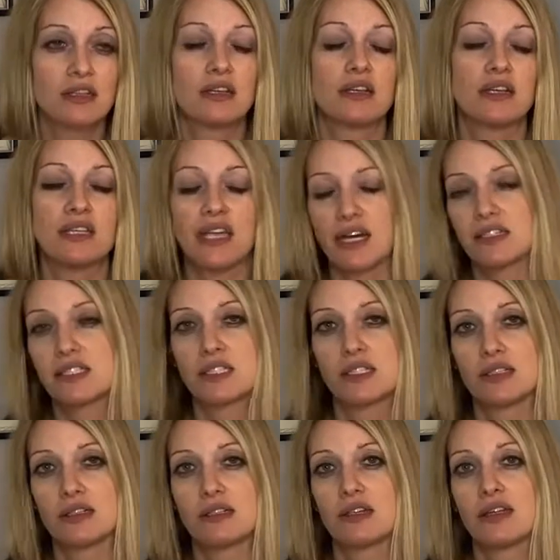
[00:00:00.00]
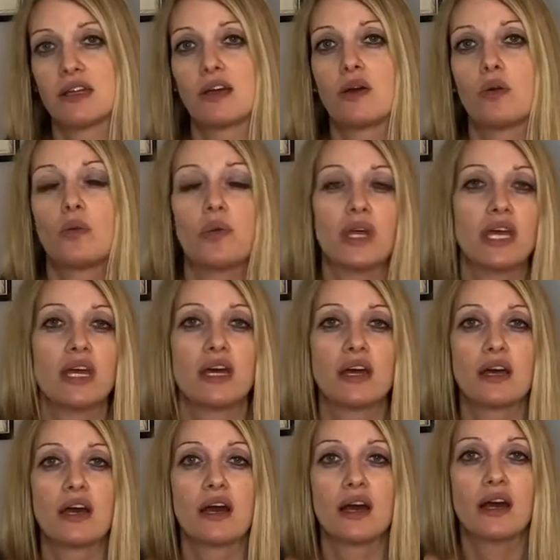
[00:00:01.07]
yes, we
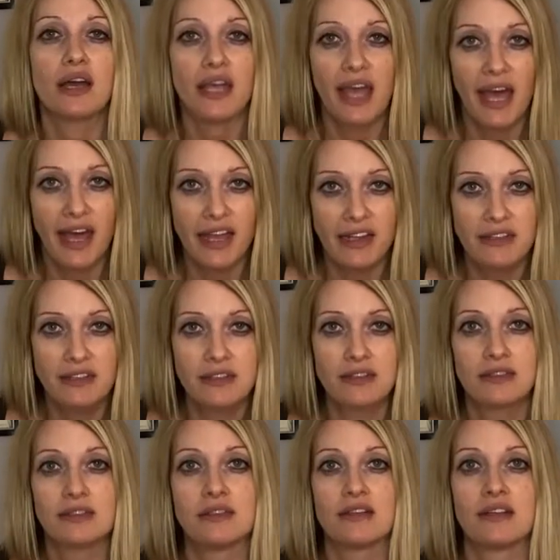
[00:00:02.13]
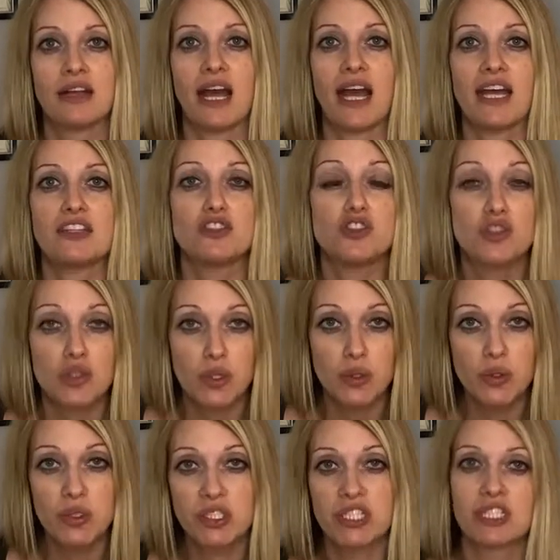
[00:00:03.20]
can and do
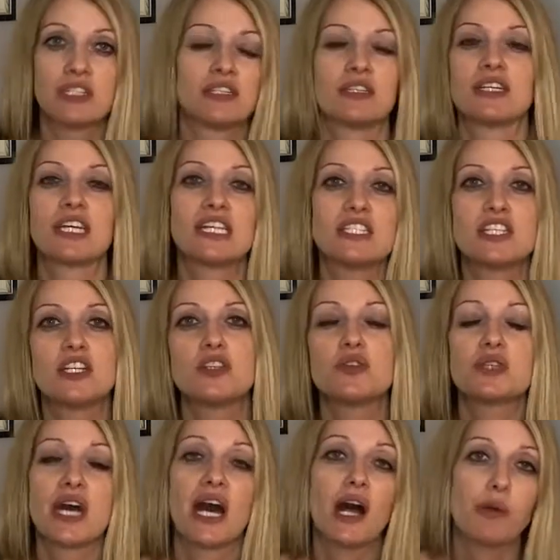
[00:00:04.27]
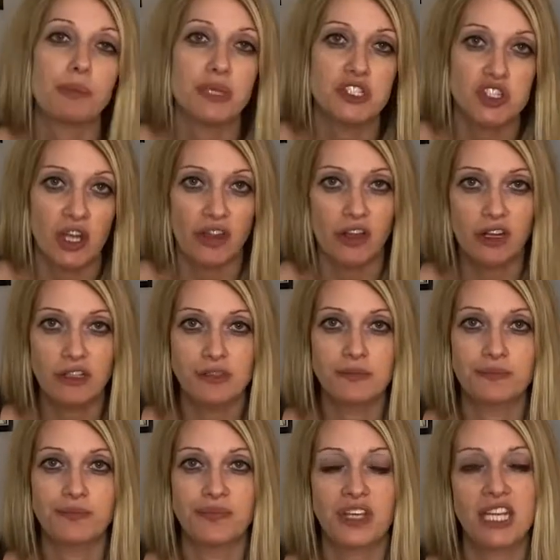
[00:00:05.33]
continue to help each other,
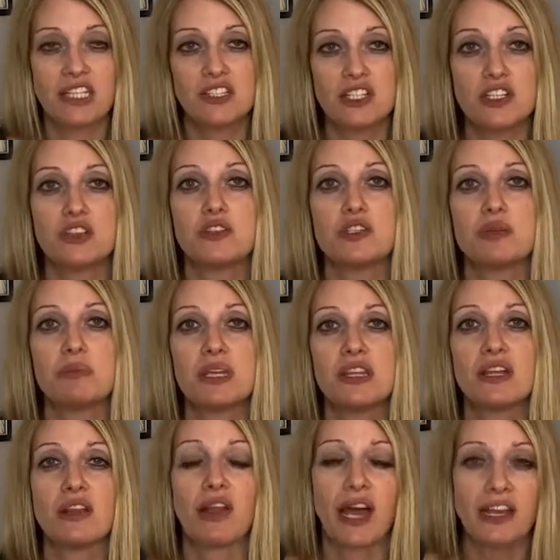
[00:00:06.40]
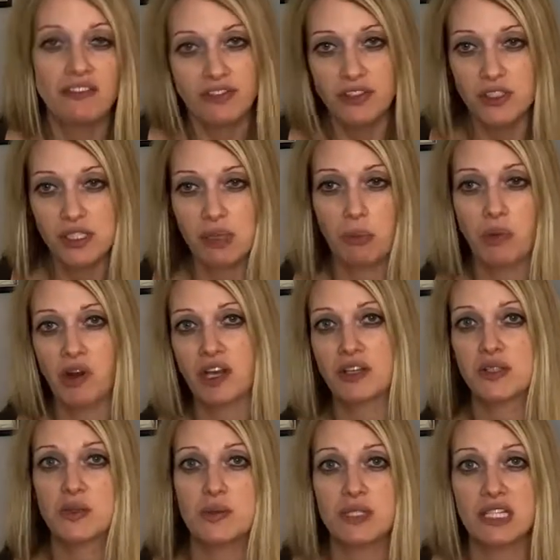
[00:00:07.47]
continue to be the light for someone else
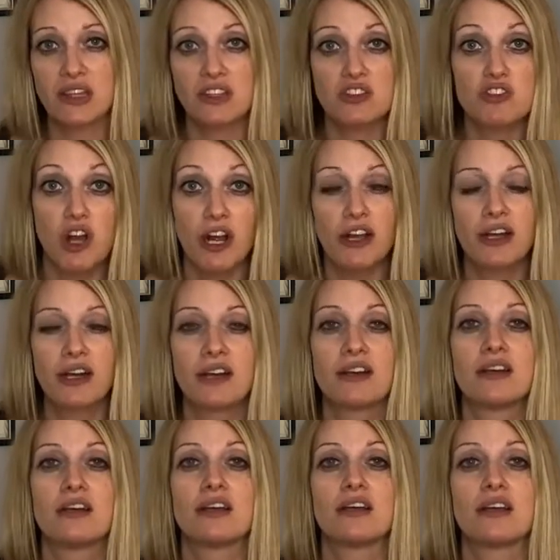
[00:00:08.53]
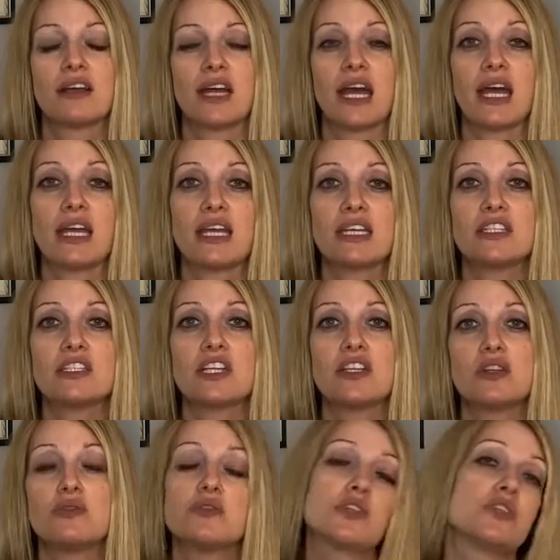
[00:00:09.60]
who is in the dark, and
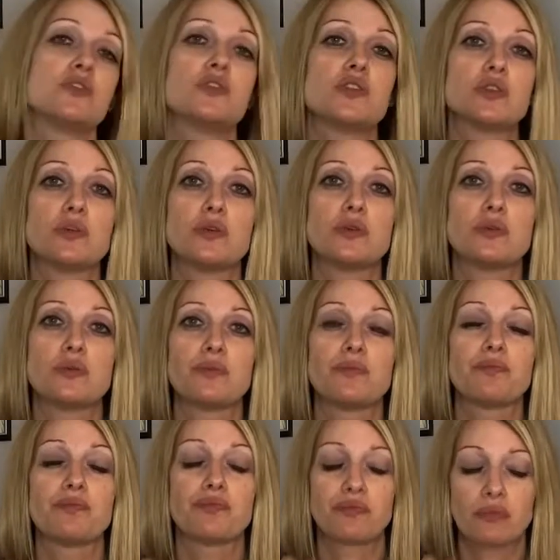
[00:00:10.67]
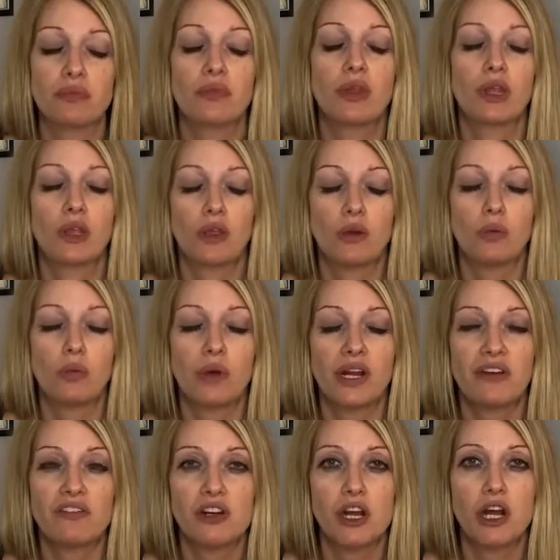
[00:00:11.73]
continue to do
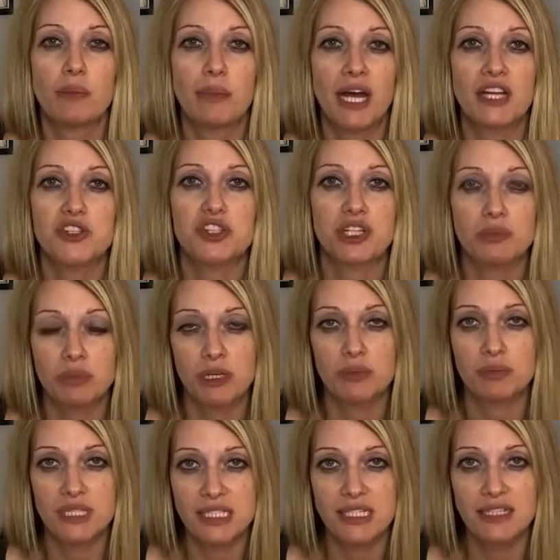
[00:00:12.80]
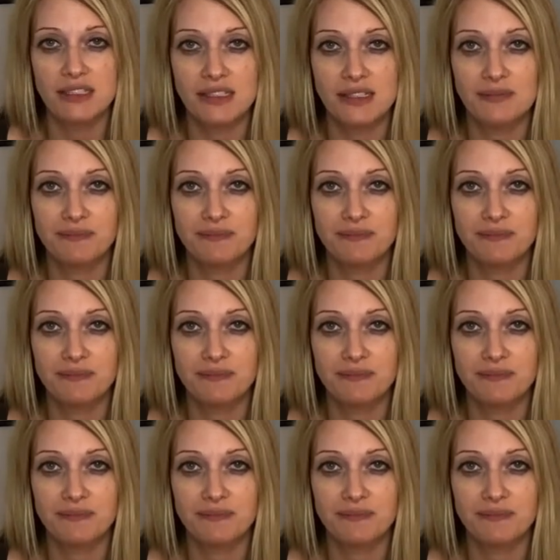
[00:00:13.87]
whatever our passionate purpose is.